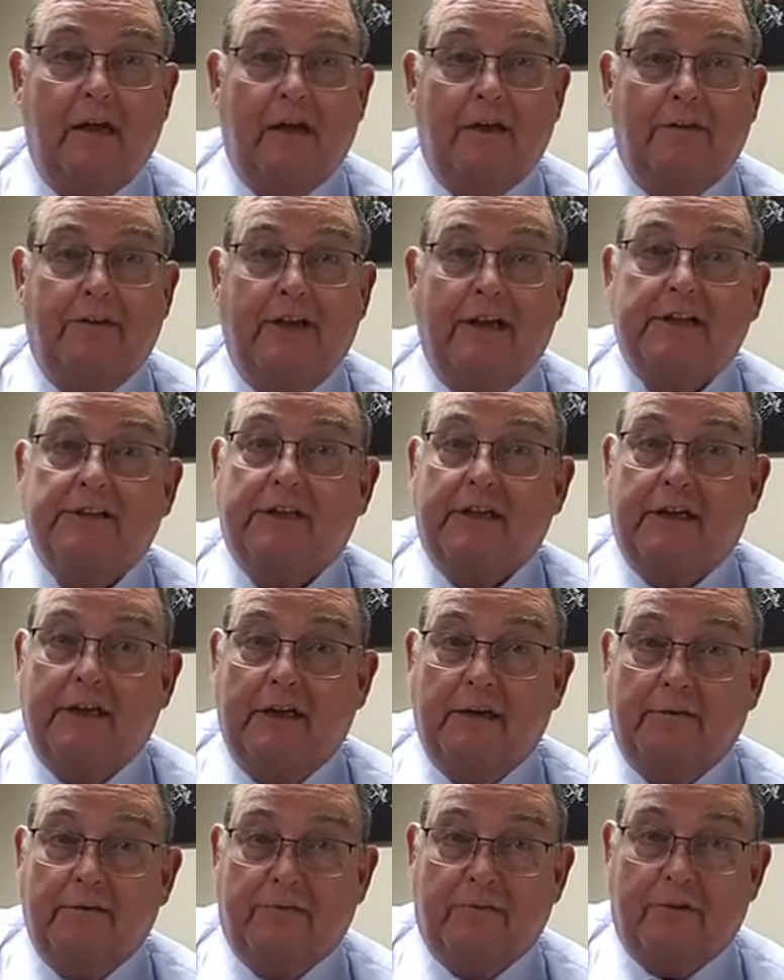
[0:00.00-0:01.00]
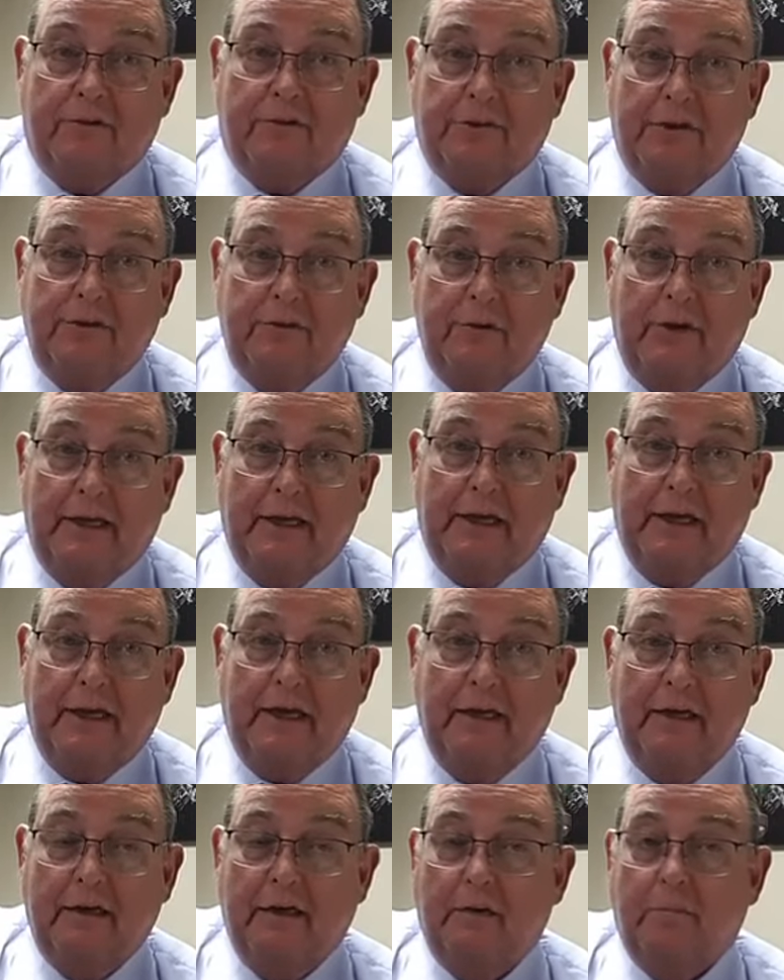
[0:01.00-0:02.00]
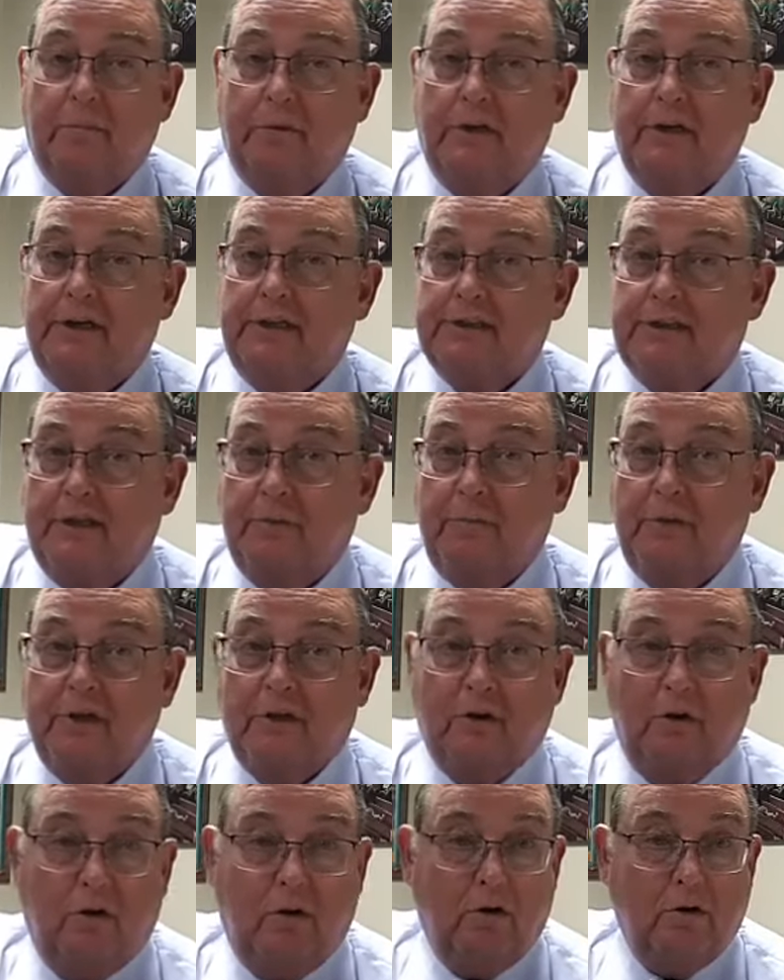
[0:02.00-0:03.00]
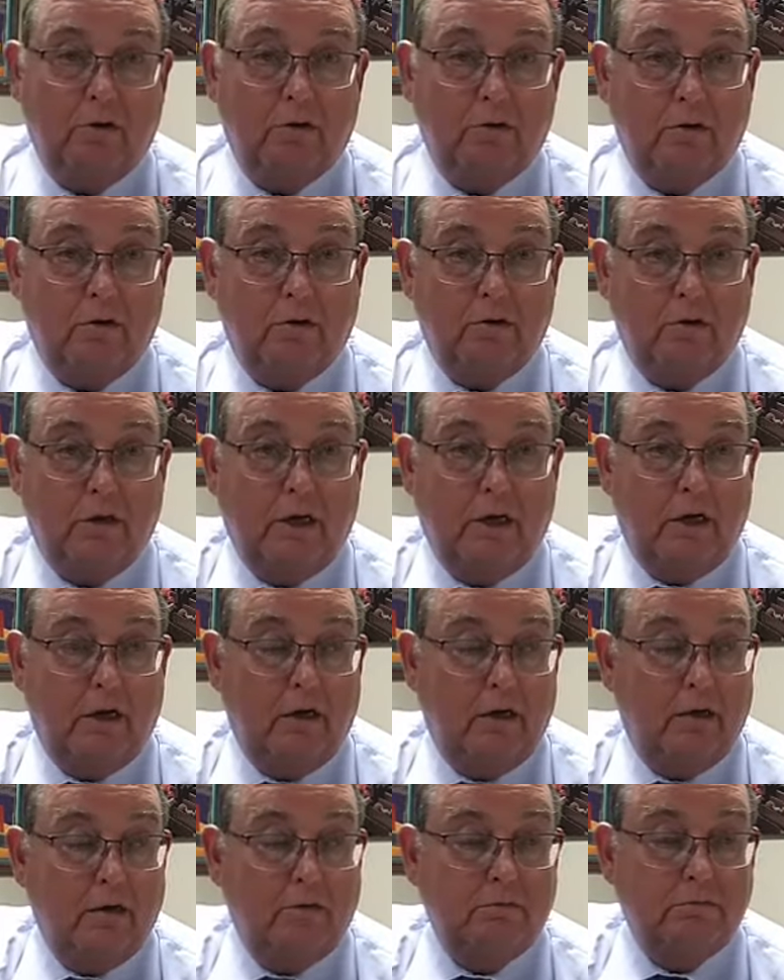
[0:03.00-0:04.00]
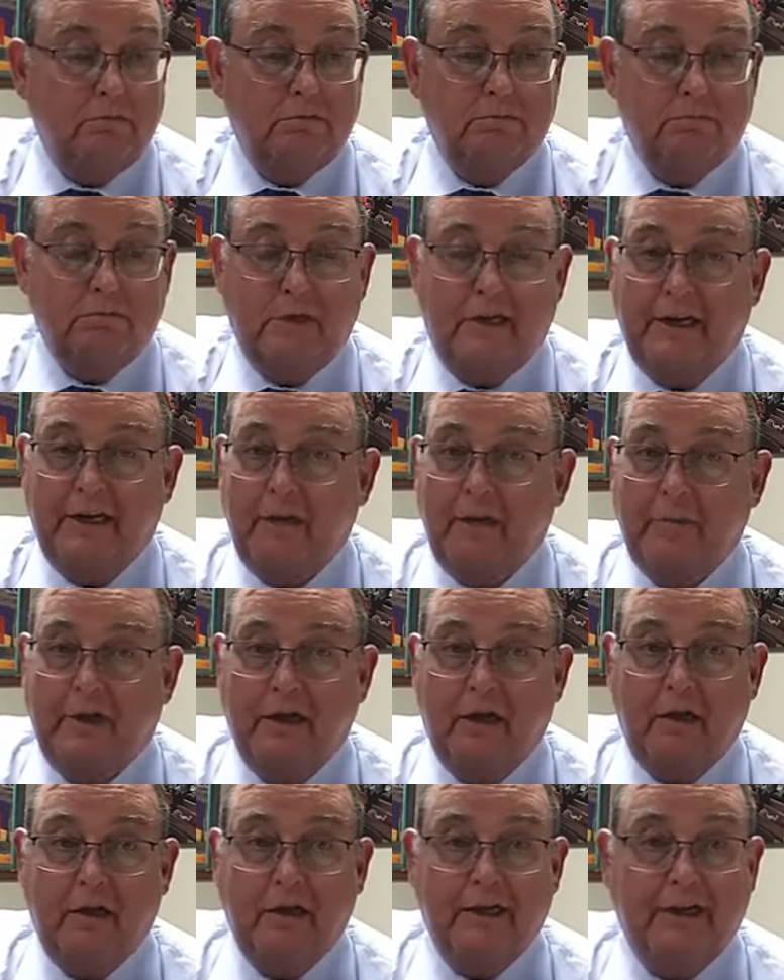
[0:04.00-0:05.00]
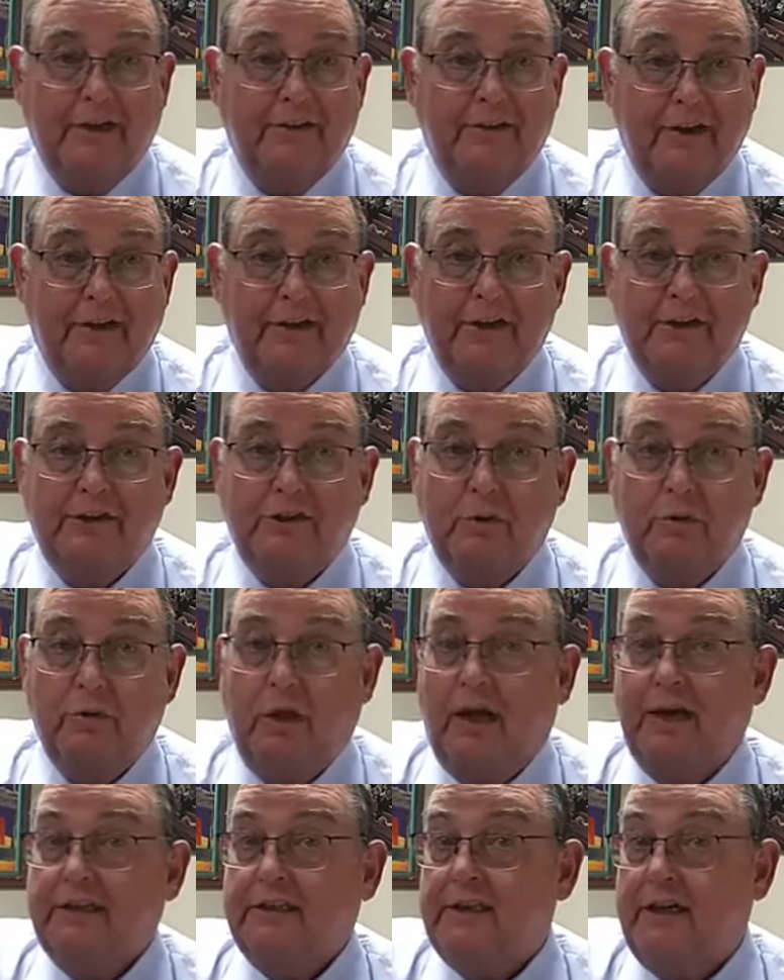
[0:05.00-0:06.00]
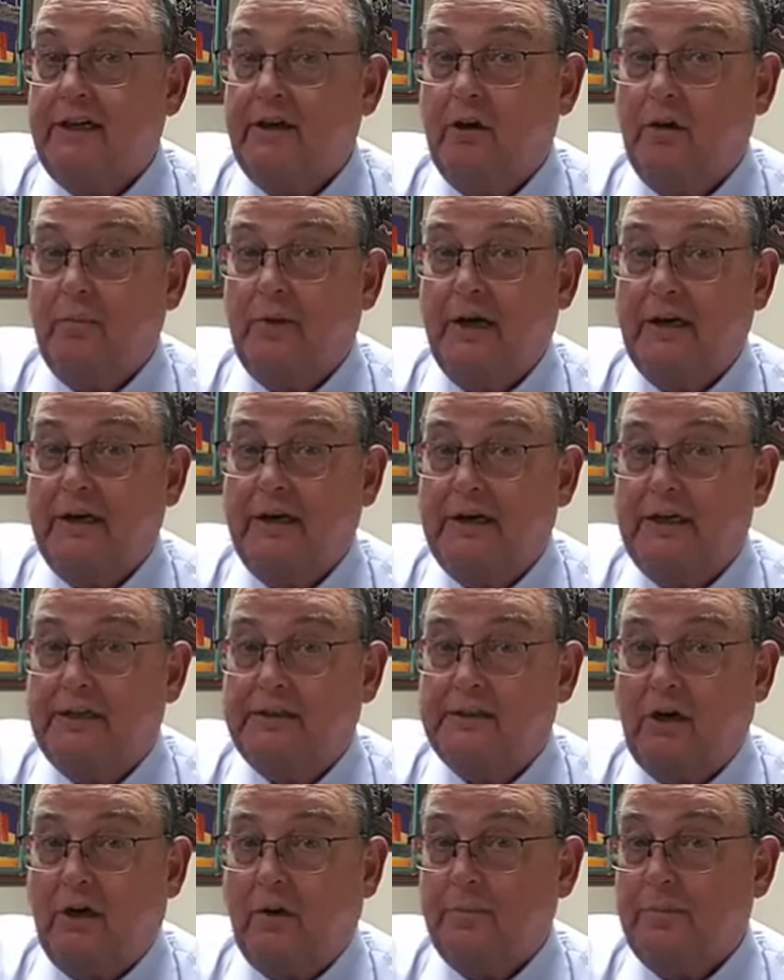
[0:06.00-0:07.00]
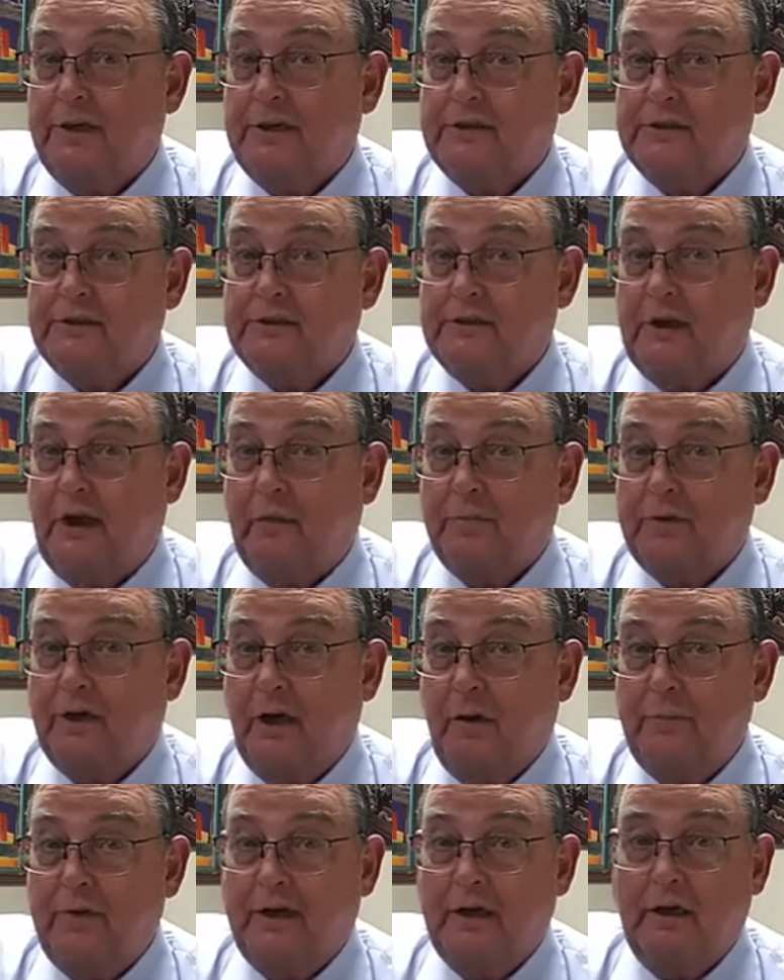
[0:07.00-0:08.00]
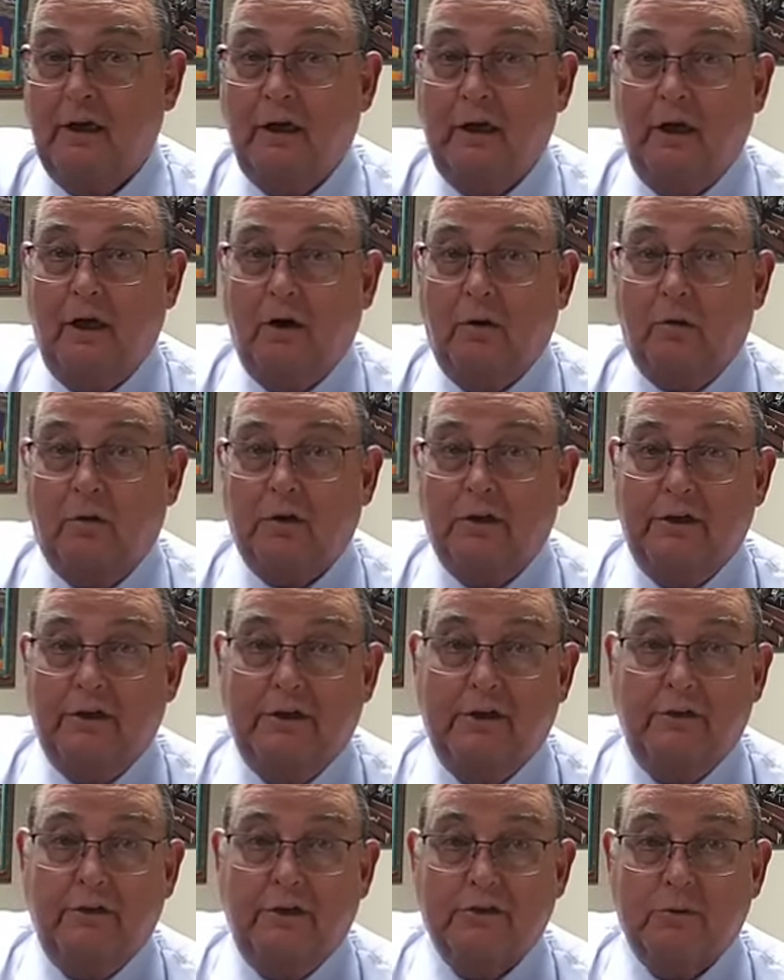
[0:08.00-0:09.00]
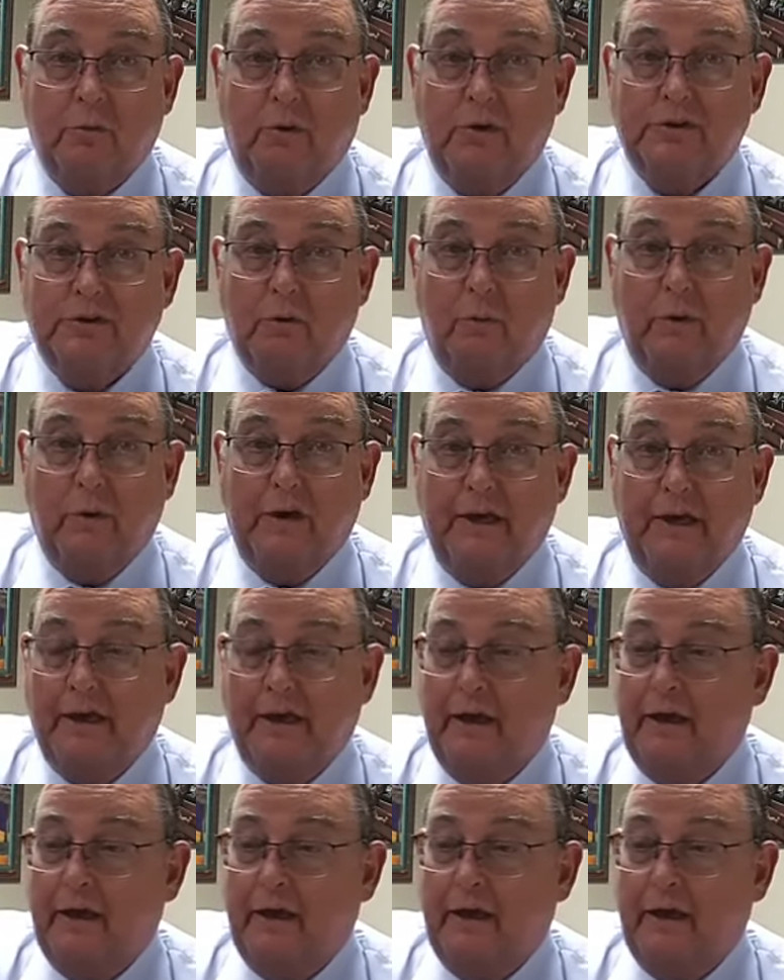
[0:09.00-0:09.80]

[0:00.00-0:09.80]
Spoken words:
Thanks again for tuning in. Please give me a call or an email, anything that you'd like to hear about, any topics upcoming. We're going to do this once a week.